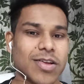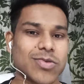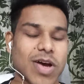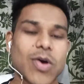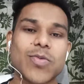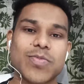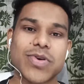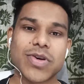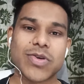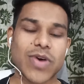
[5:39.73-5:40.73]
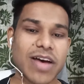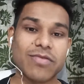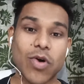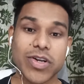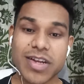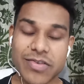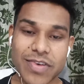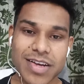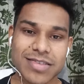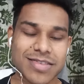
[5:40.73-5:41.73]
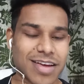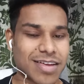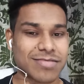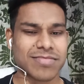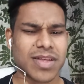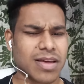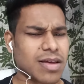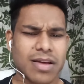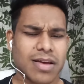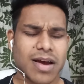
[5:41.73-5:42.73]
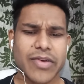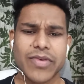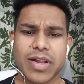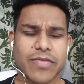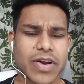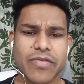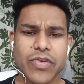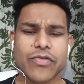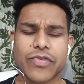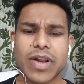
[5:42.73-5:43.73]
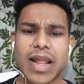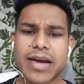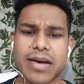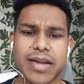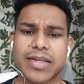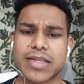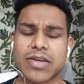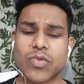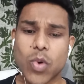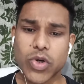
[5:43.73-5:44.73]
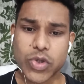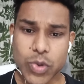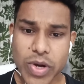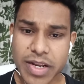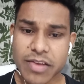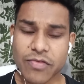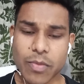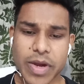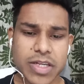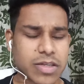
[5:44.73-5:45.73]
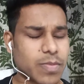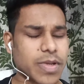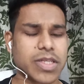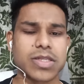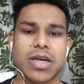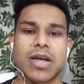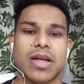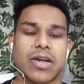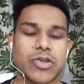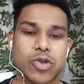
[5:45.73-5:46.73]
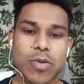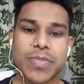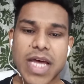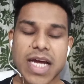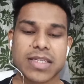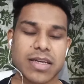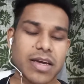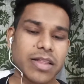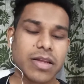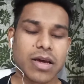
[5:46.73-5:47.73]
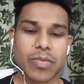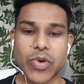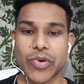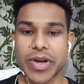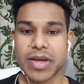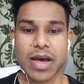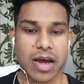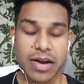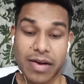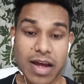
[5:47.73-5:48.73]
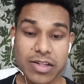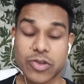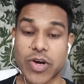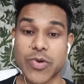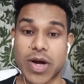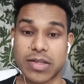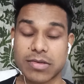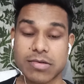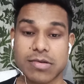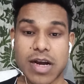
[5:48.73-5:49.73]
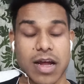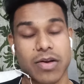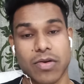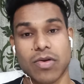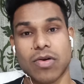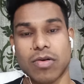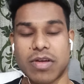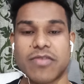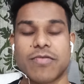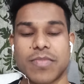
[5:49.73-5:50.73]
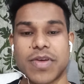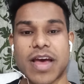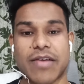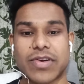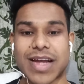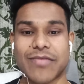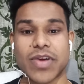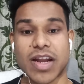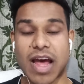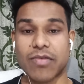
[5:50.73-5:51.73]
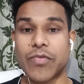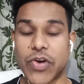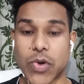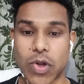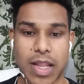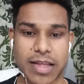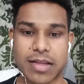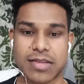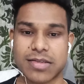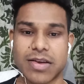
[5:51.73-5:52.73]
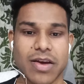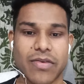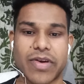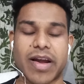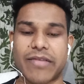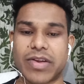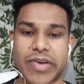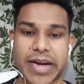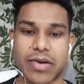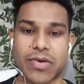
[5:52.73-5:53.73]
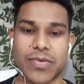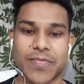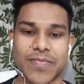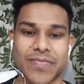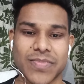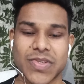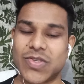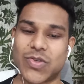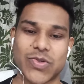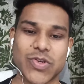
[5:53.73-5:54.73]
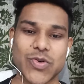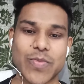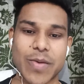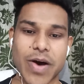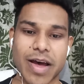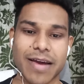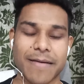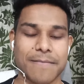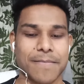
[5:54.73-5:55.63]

so i hope you have got the advice and i really whenever you feel like connecting you want to know any information please drop that in the community and i'll try to answer and or if we have a time we can have a video call like this we are having right now so see you bye bye